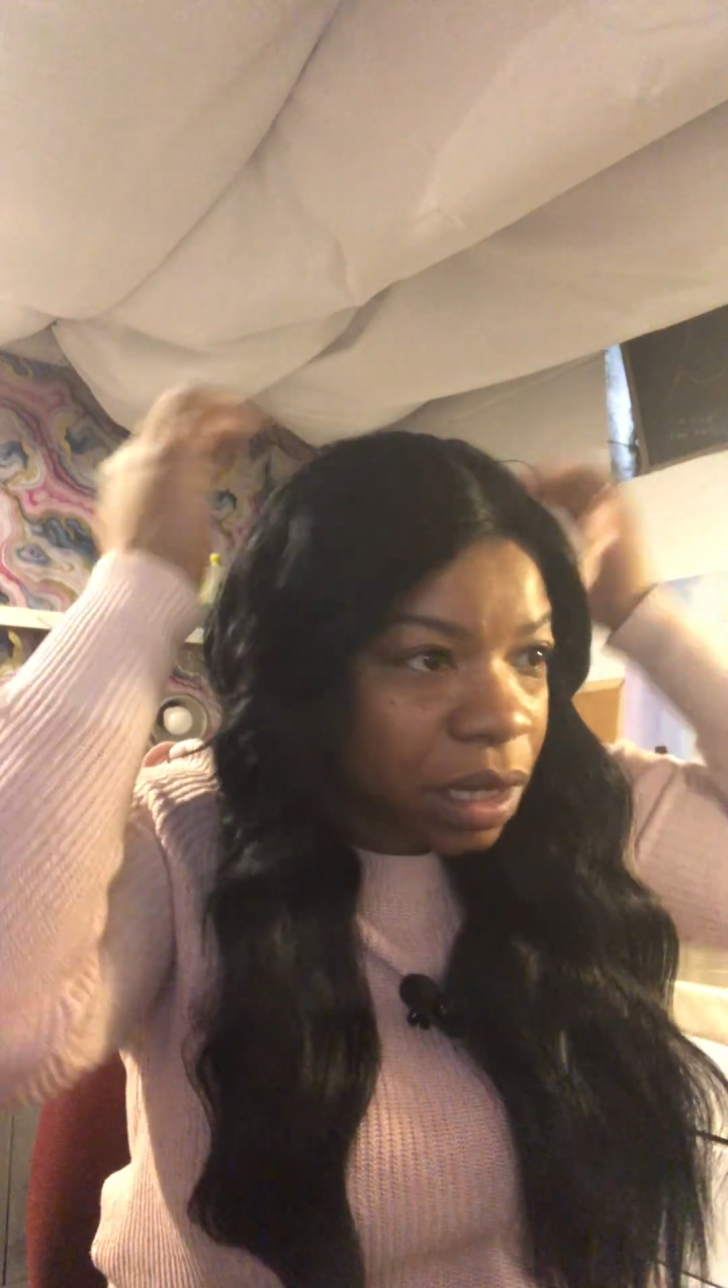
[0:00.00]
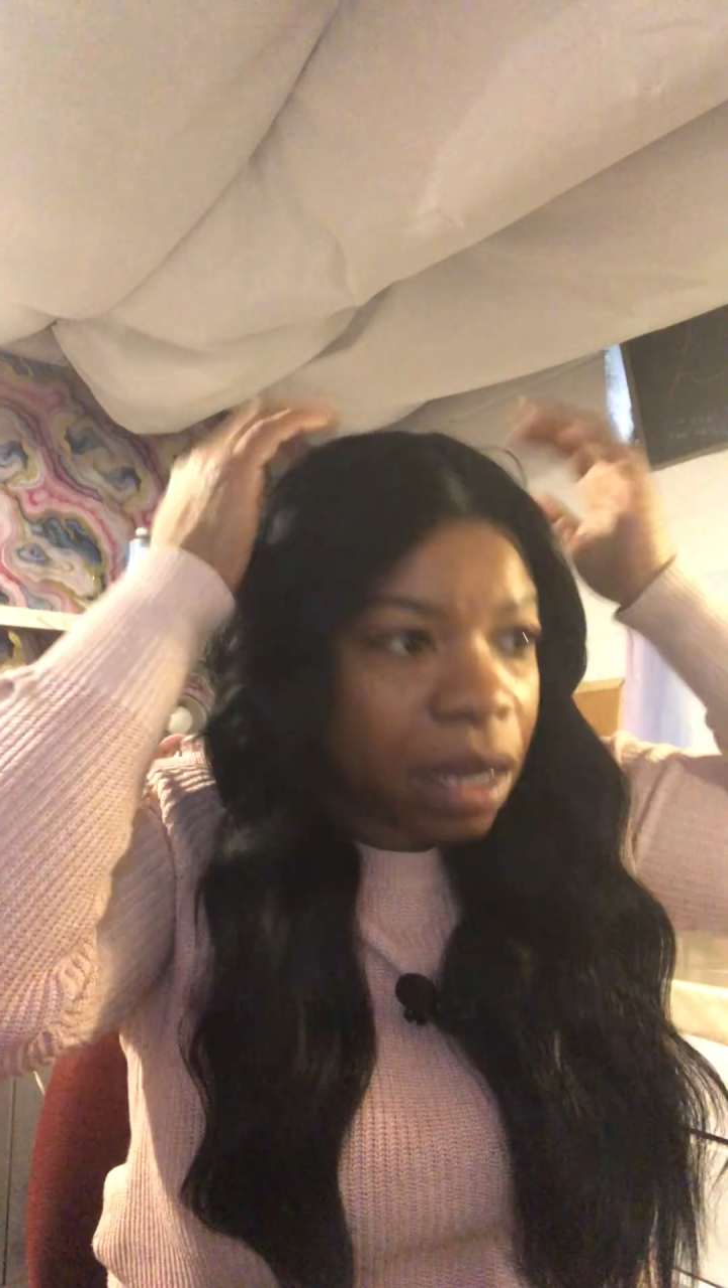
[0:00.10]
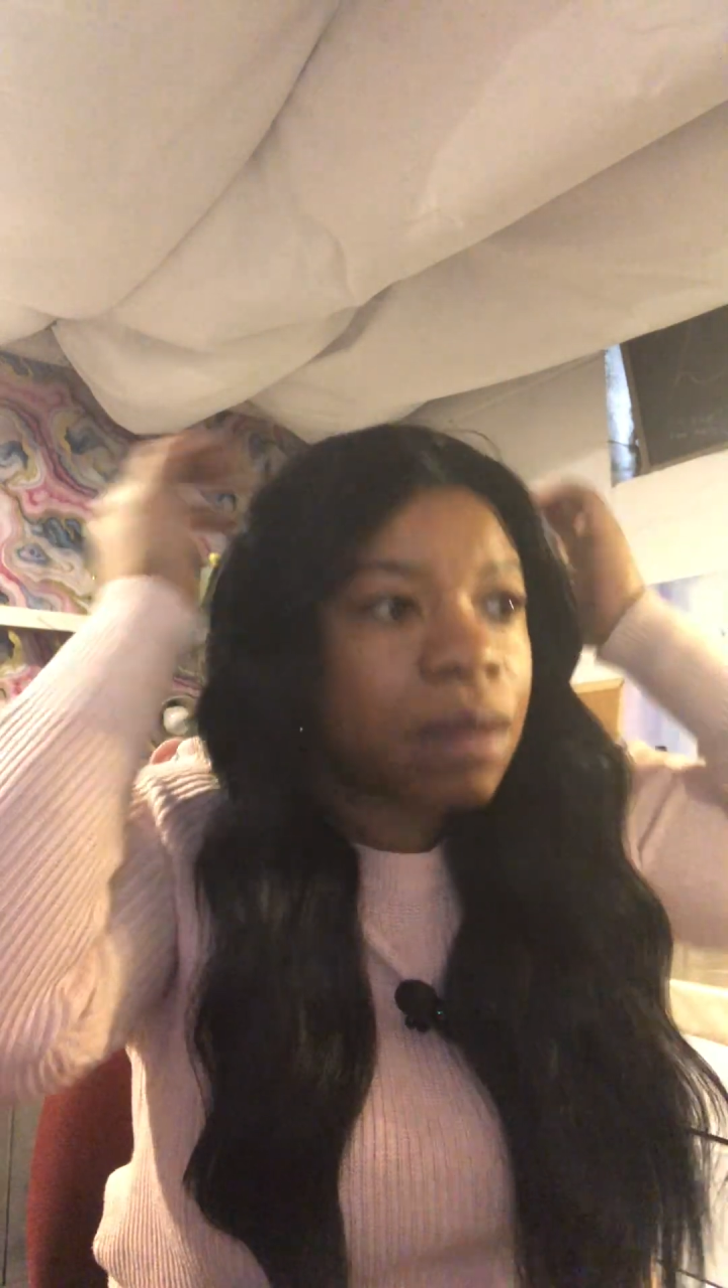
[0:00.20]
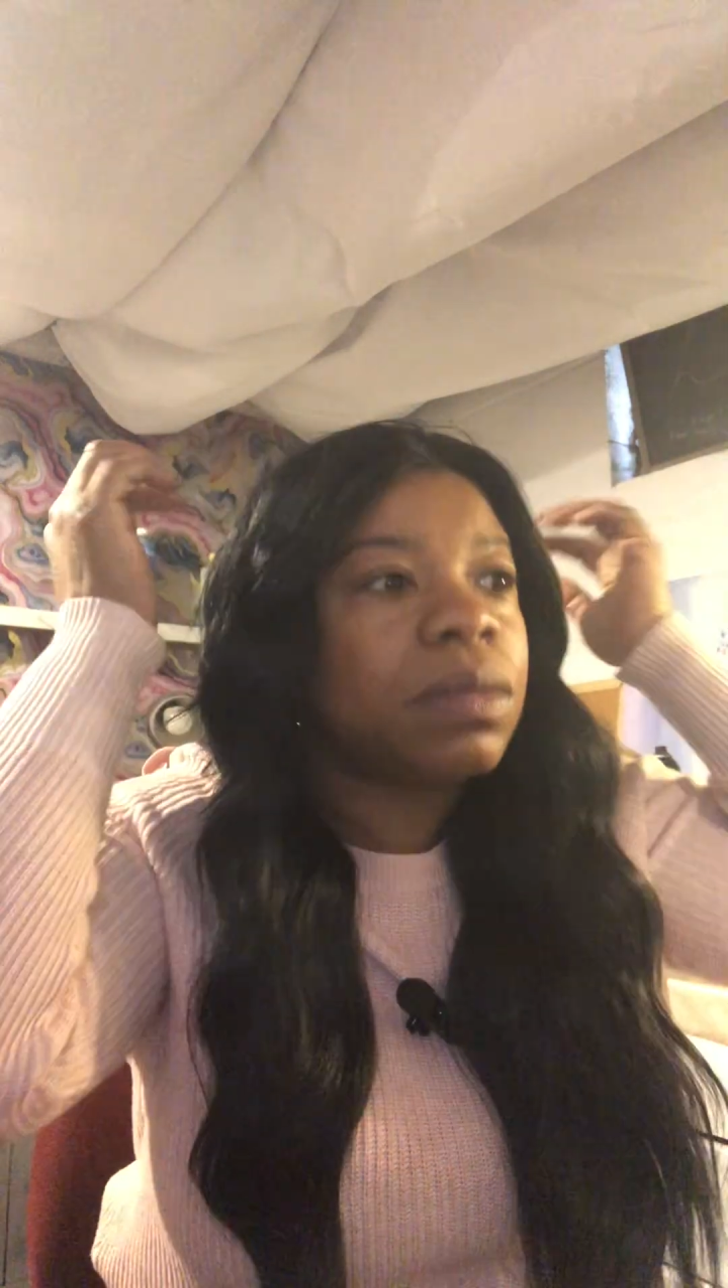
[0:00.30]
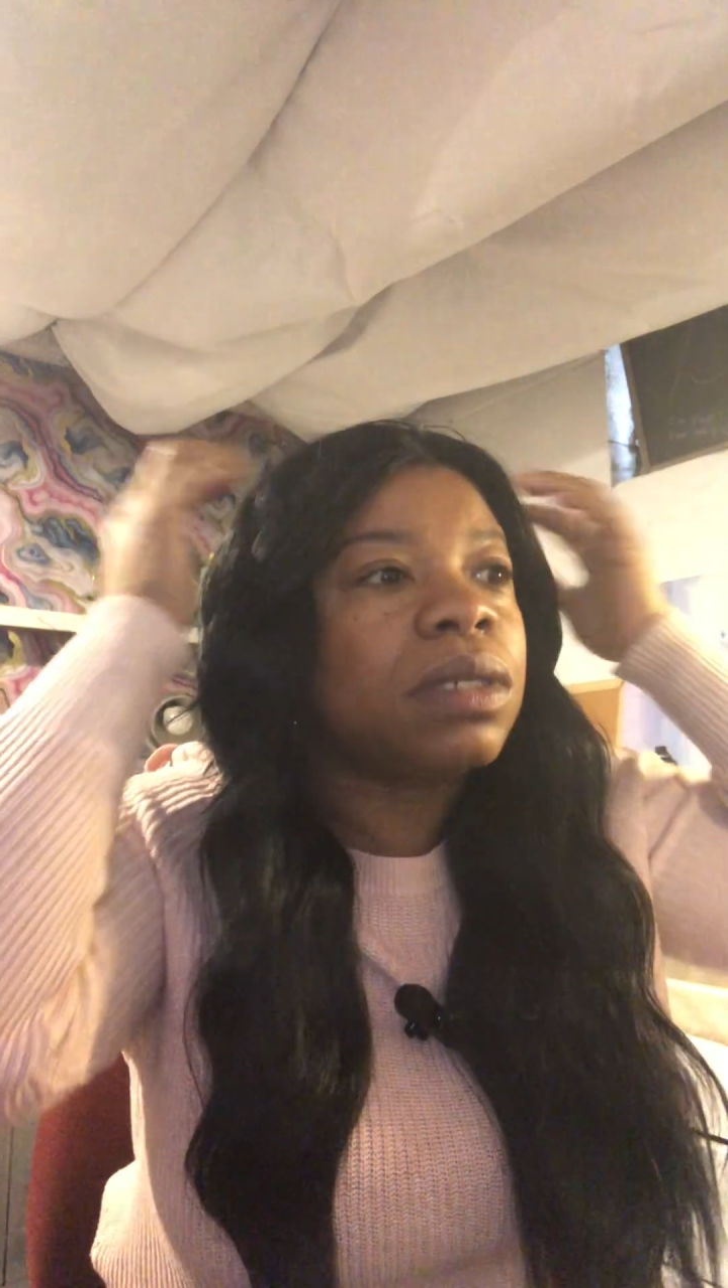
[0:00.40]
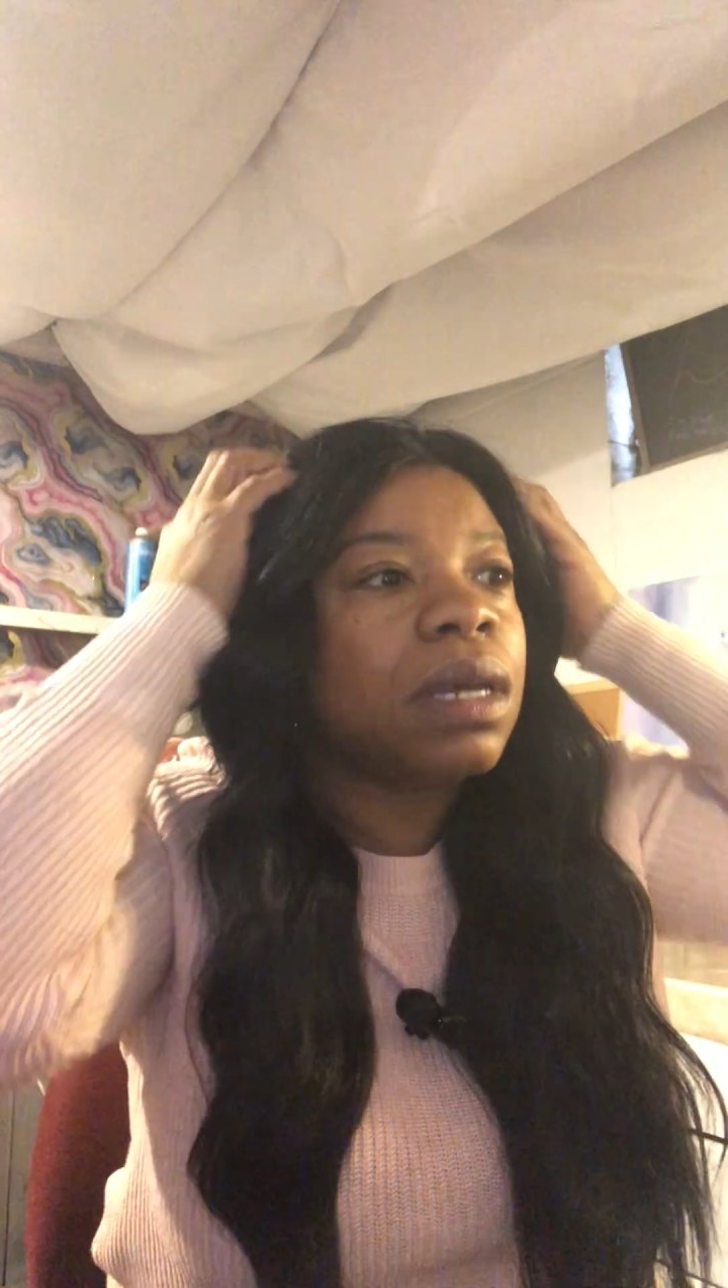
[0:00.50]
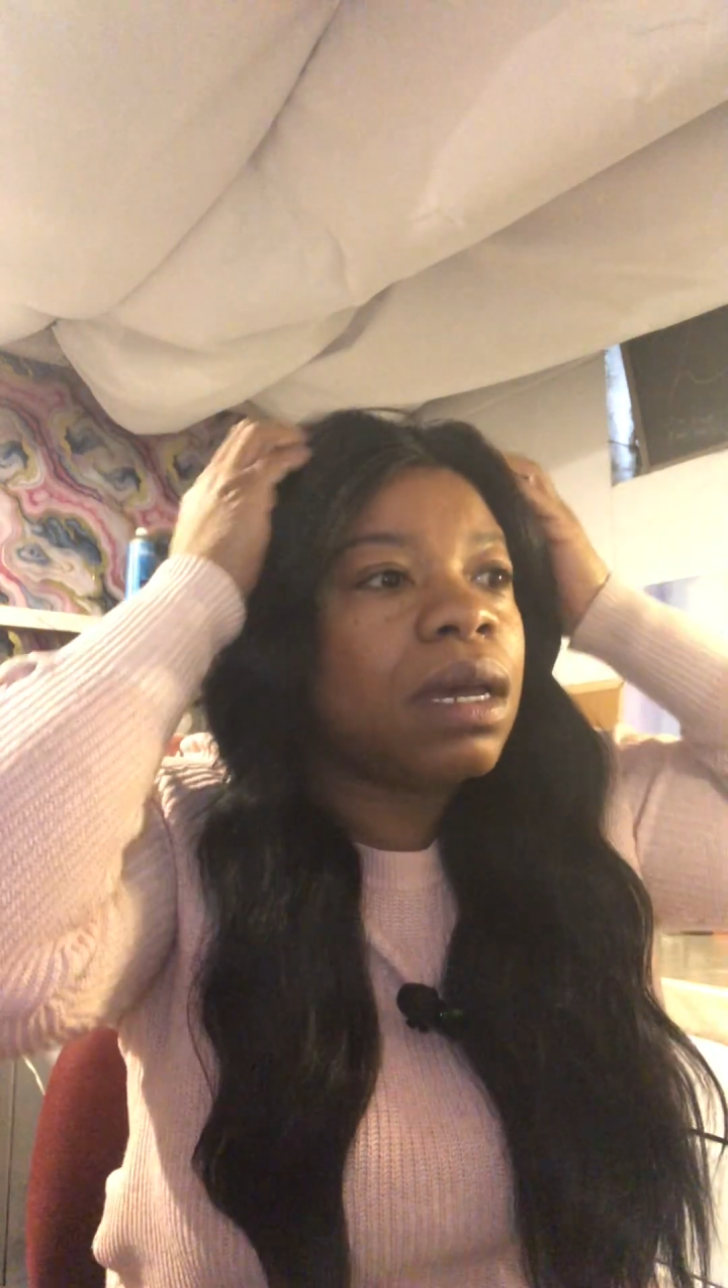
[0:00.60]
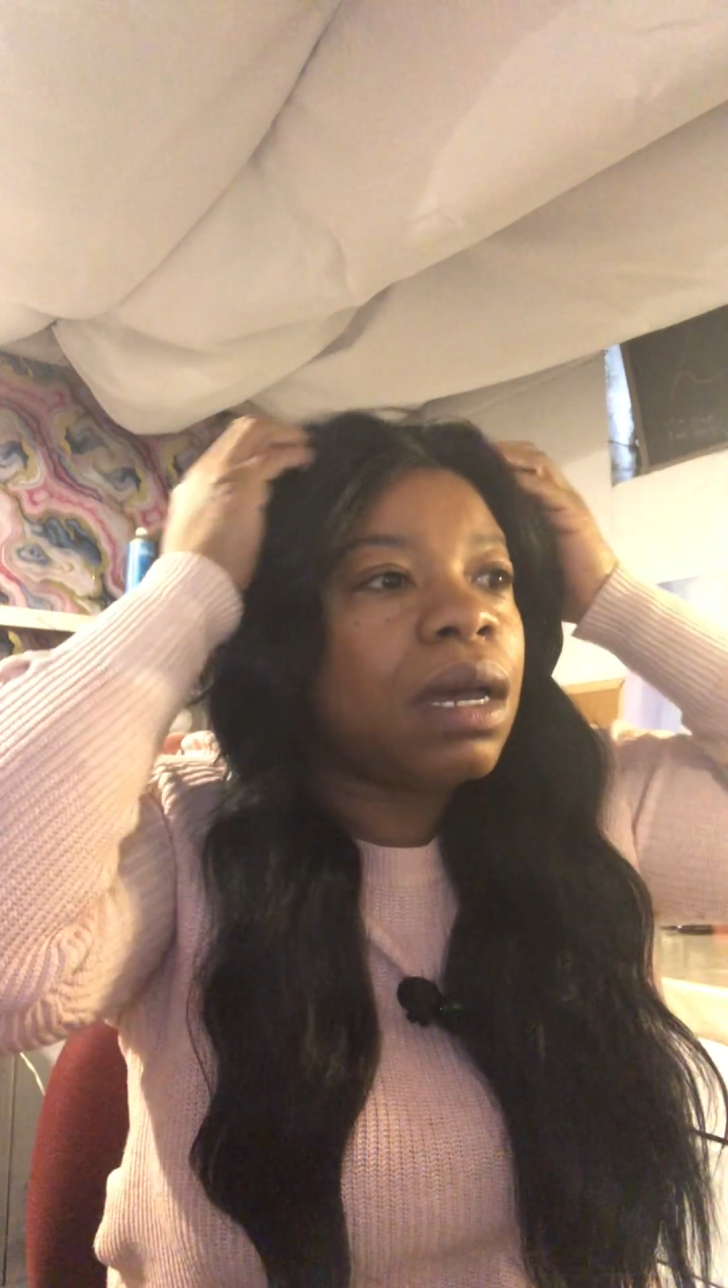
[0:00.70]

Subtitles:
times.